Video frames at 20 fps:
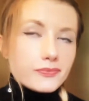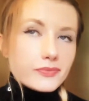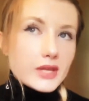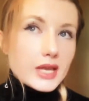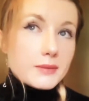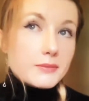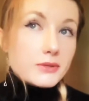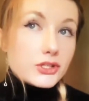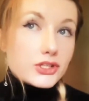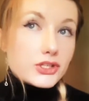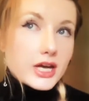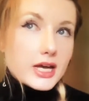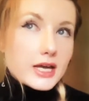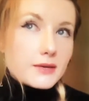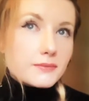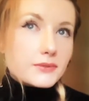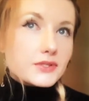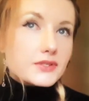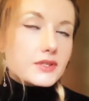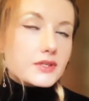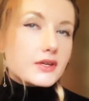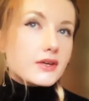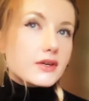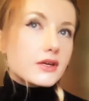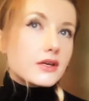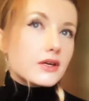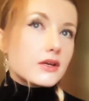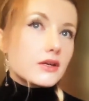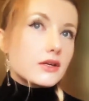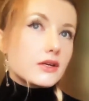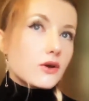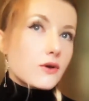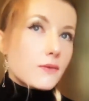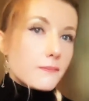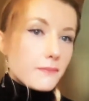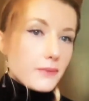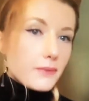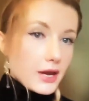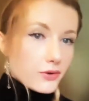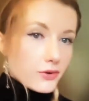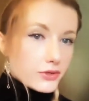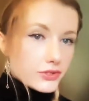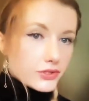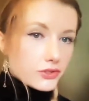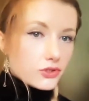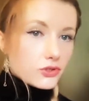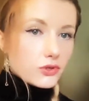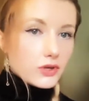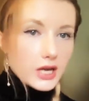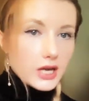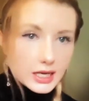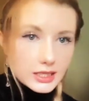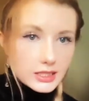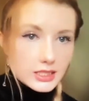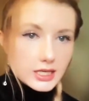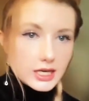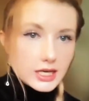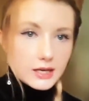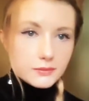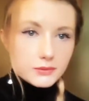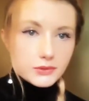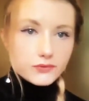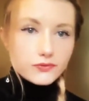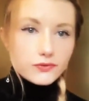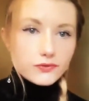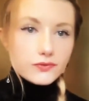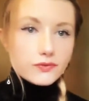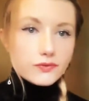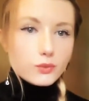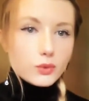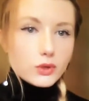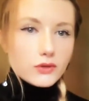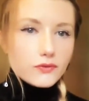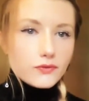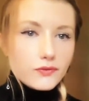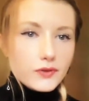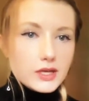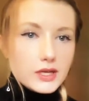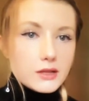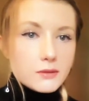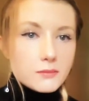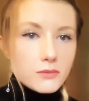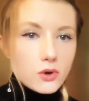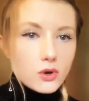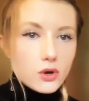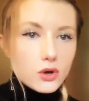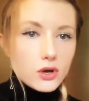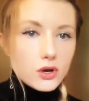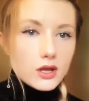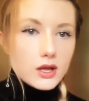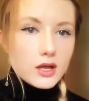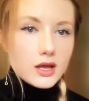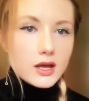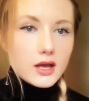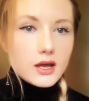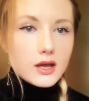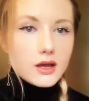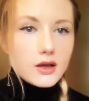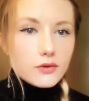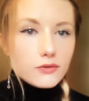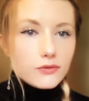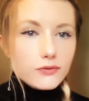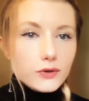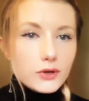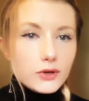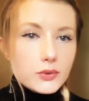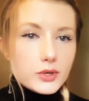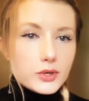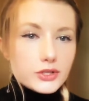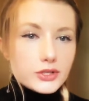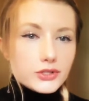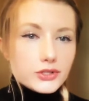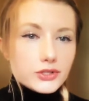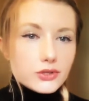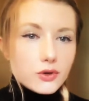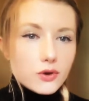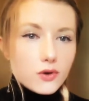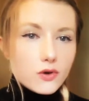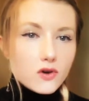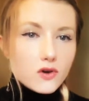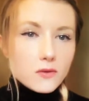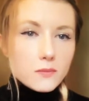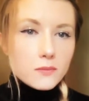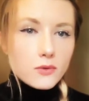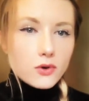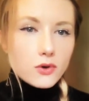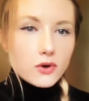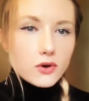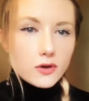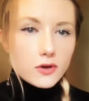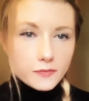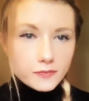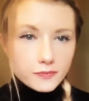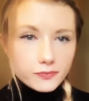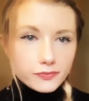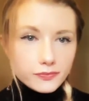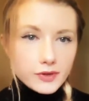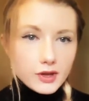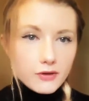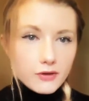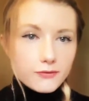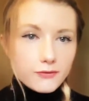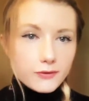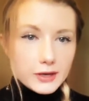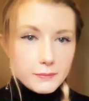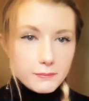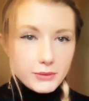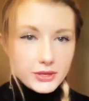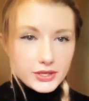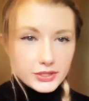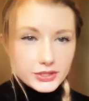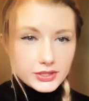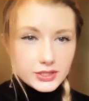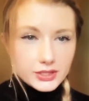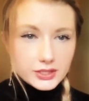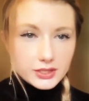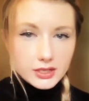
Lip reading: image types, in comparison to gut types, will feel more fluid or more flippant.